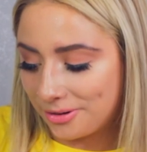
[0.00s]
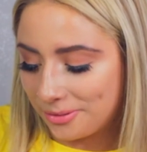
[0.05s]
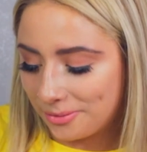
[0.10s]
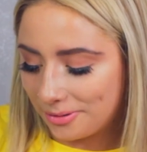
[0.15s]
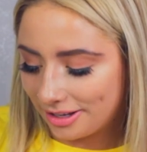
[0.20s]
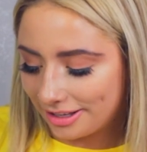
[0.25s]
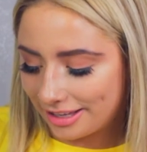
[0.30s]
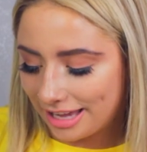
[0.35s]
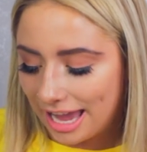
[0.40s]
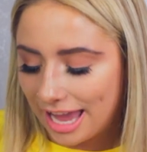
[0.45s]
cool
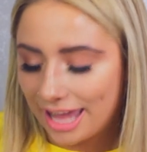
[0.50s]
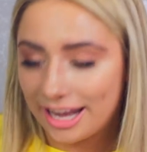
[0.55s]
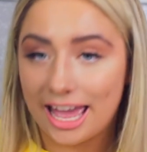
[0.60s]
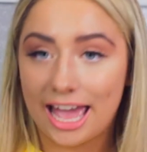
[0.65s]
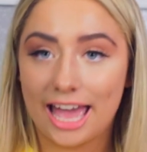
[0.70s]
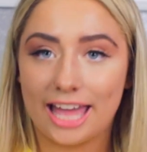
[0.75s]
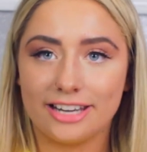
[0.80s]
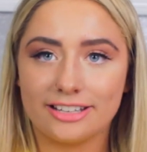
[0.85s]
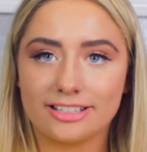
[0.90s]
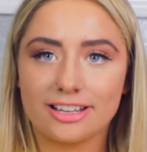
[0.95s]
again.
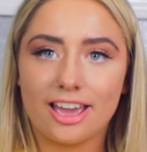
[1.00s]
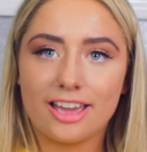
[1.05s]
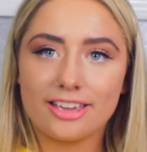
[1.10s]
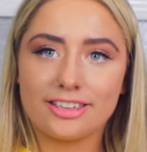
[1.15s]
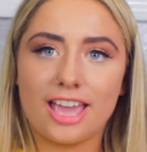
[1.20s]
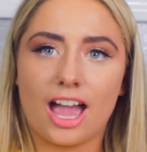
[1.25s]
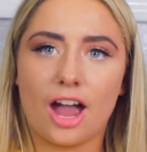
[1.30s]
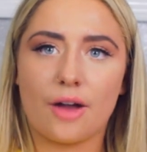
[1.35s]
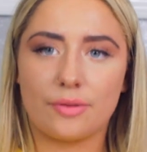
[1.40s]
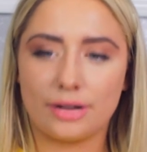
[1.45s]
And
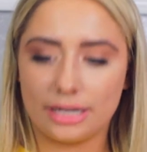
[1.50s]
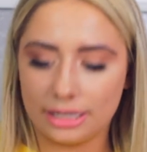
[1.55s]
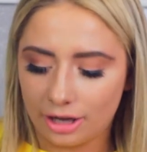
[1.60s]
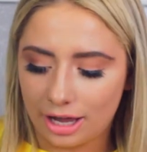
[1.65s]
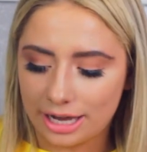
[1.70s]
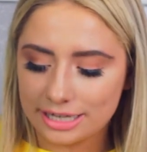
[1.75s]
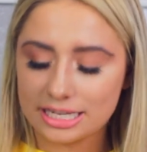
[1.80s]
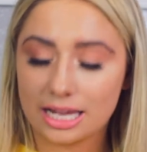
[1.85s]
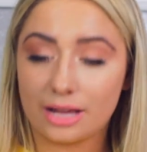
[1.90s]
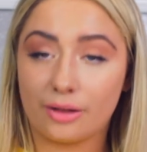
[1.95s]
yeah, I really
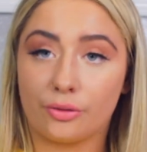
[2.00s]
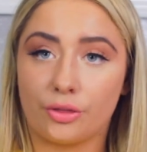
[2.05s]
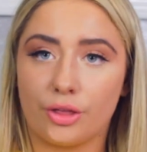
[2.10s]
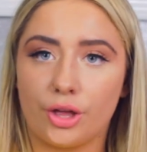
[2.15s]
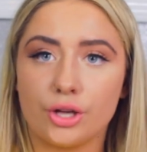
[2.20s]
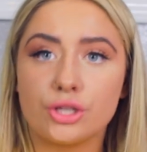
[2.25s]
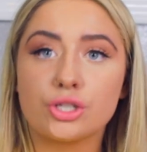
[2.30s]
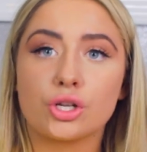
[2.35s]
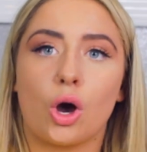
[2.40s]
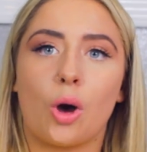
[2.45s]
liked how
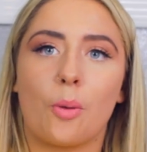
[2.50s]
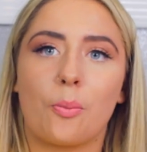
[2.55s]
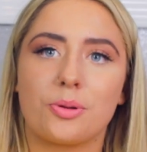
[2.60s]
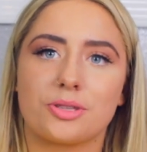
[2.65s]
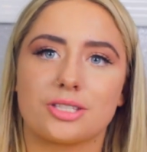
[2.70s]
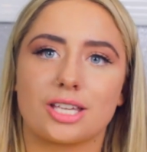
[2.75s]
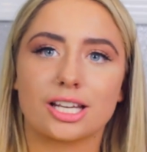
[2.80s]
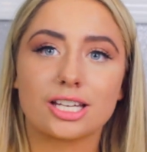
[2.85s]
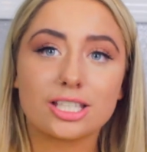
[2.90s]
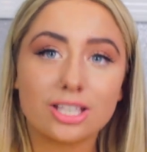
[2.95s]
the top
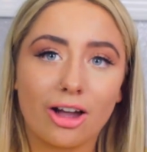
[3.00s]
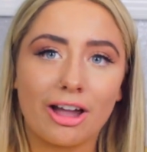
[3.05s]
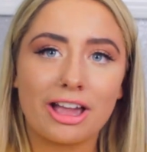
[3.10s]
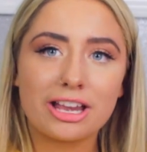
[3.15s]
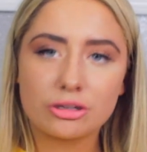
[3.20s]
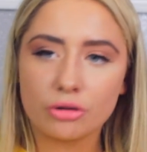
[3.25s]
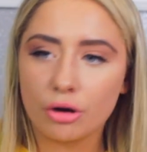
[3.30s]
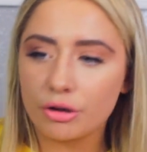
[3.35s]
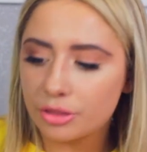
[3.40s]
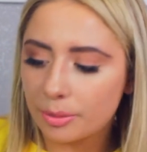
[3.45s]
was like
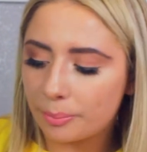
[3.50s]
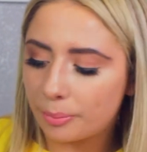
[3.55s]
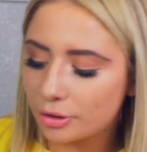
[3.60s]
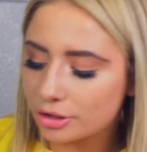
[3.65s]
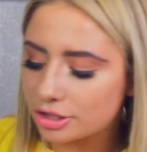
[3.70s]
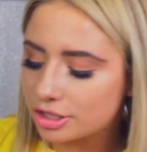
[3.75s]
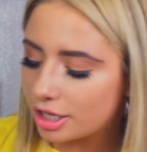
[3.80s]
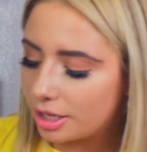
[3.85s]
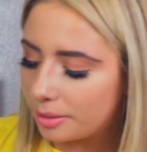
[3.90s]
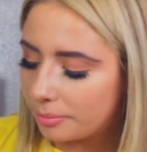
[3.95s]
tighter at the
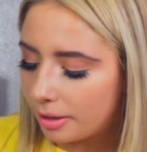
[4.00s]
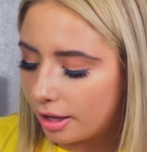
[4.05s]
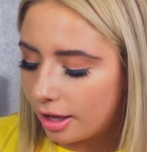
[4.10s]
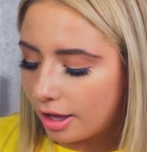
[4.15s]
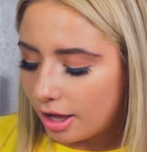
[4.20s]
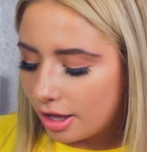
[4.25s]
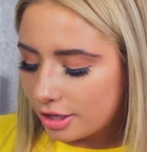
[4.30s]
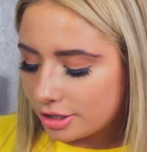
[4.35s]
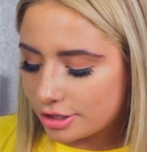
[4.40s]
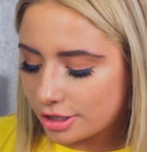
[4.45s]
bottom.
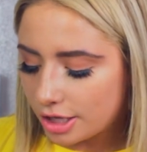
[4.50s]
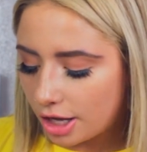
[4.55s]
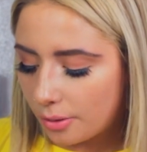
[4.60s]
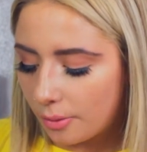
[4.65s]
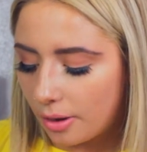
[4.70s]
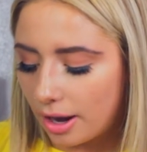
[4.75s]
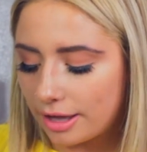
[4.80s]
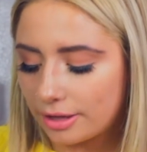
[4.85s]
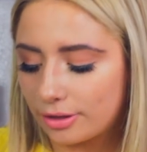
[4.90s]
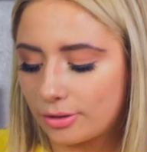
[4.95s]

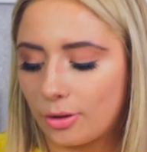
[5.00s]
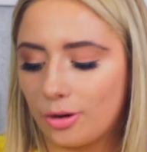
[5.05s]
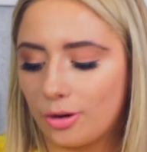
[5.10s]
So I